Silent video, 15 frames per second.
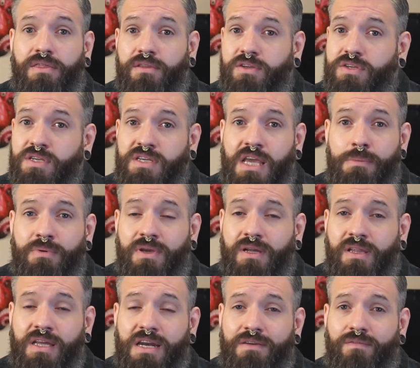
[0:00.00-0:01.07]
Just keeping a
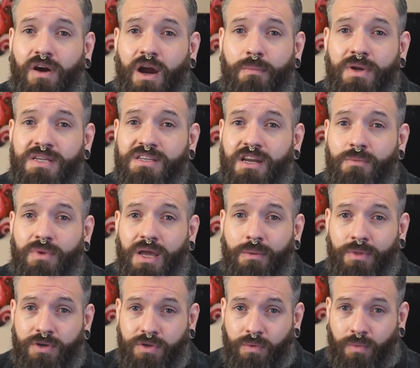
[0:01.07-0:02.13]
clean environment is going to be
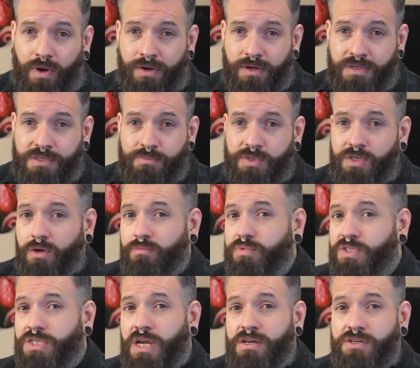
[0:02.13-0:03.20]
able to do wonders. So
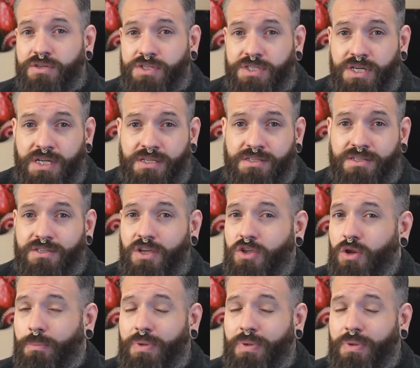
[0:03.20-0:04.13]
change your sheets, your